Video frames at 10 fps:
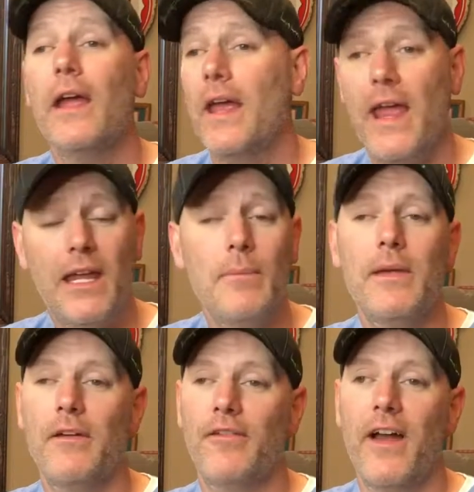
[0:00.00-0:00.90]
It can
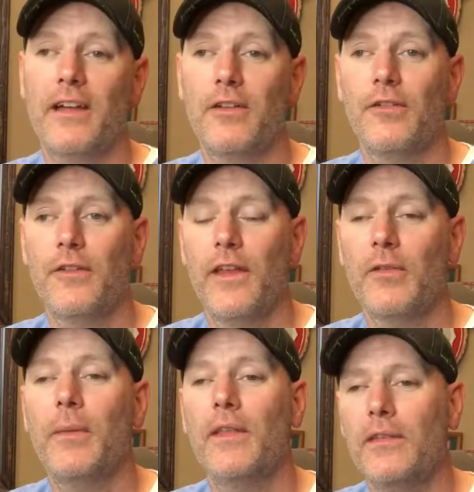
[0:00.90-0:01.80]
be effective for this,
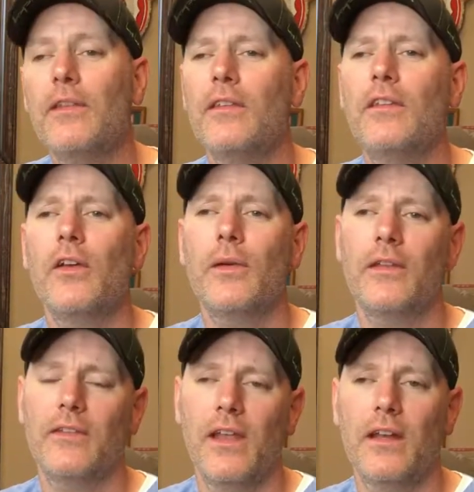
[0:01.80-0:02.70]
but this is a
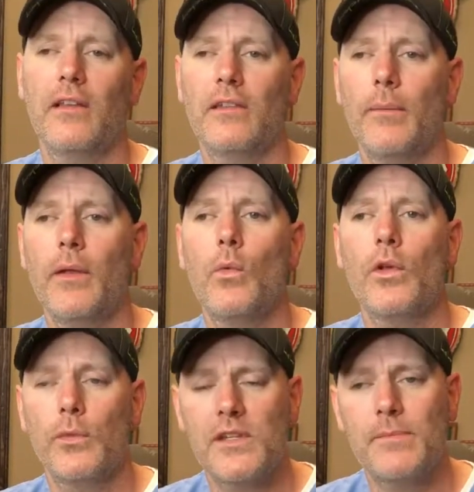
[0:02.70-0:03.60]
serious thing, and it's something
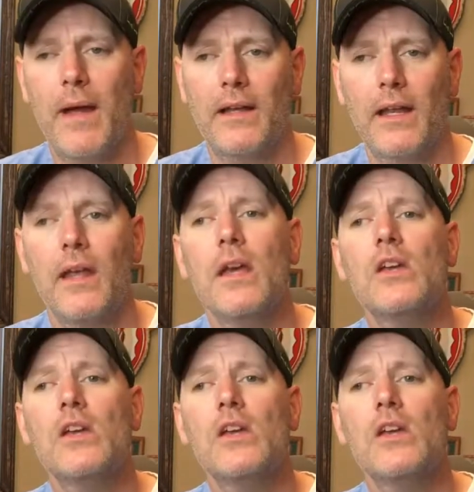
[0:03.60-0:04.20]
worth respecting.